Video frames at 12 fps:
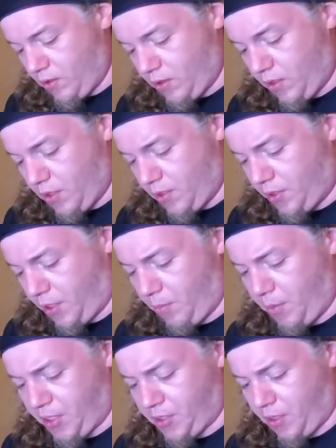Because we're going to
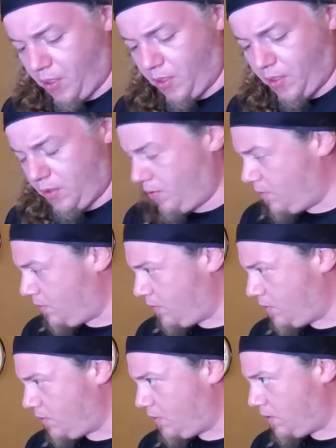mix all the
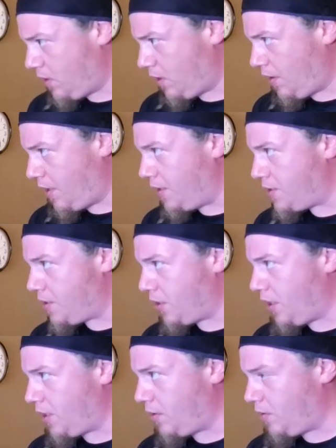ingredients
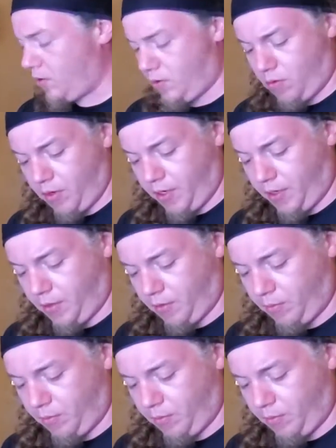together real quick.